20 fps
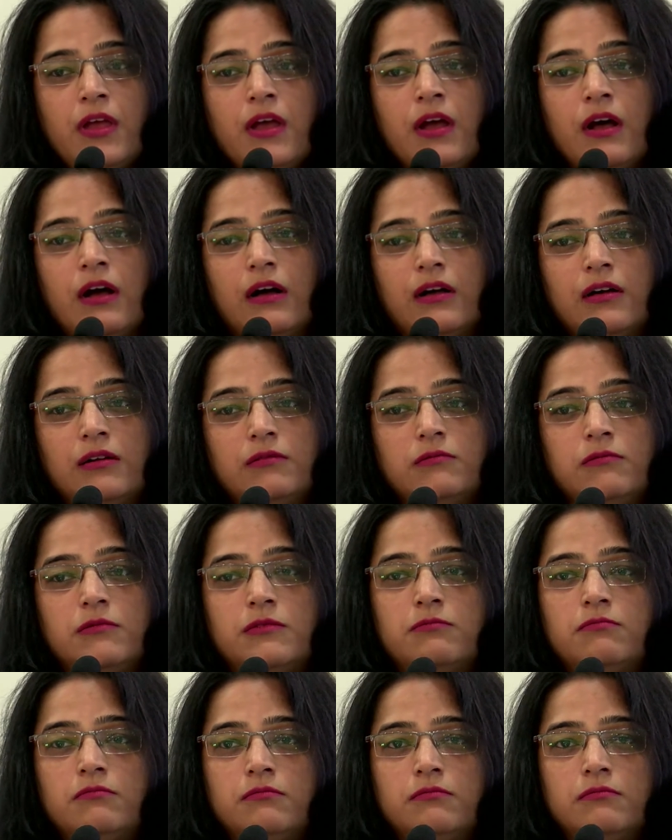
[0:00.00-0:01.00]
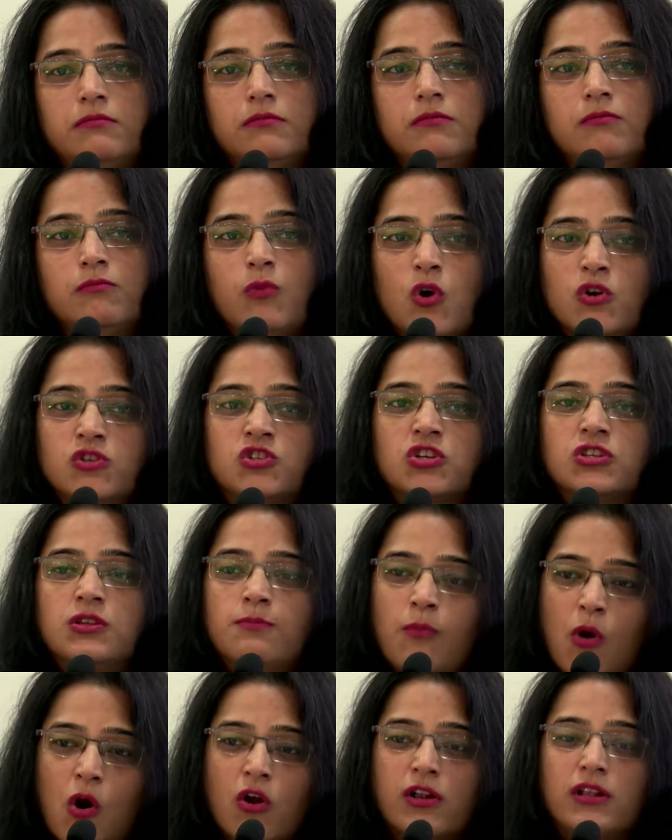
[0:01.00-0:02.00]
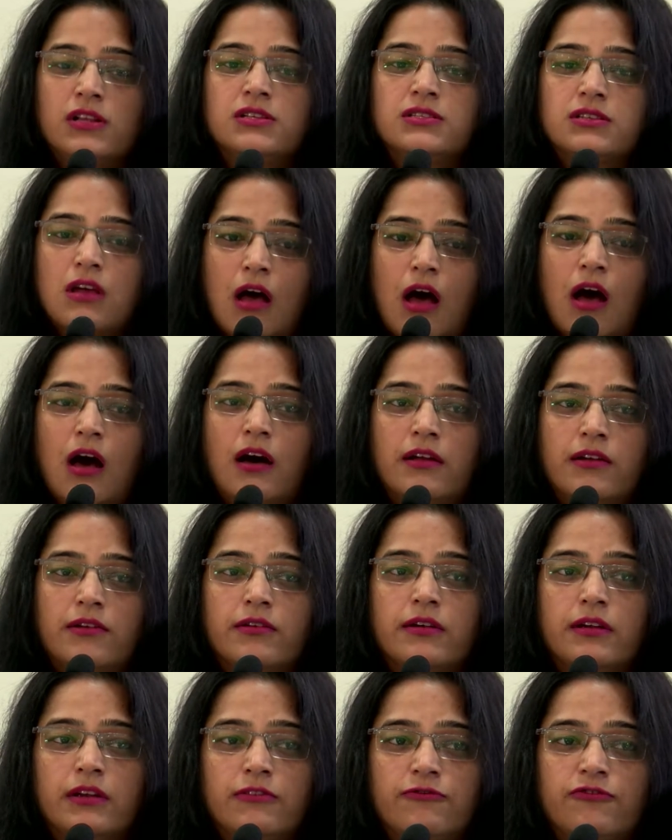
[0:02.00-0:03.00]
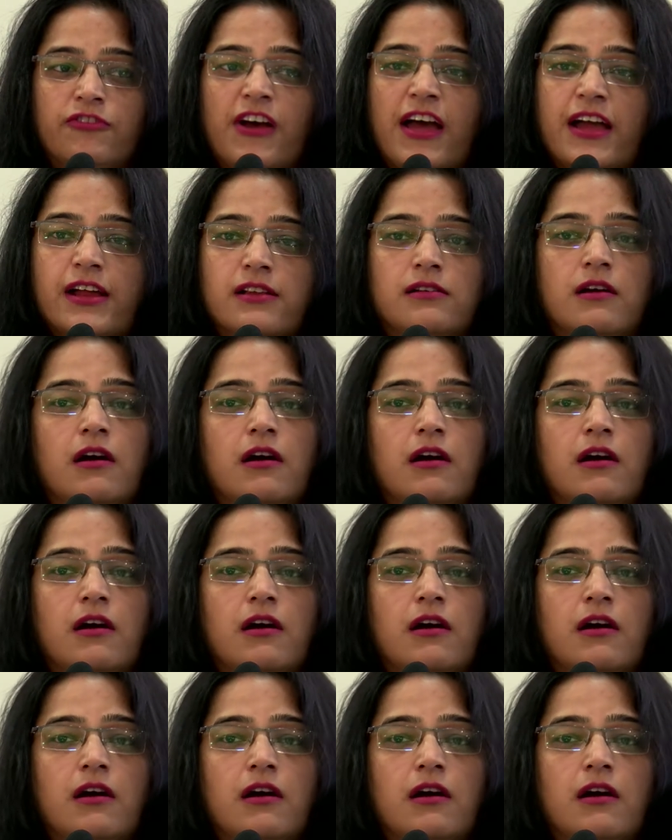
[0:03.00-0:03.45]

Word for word: Uh, most of the models are, in fact,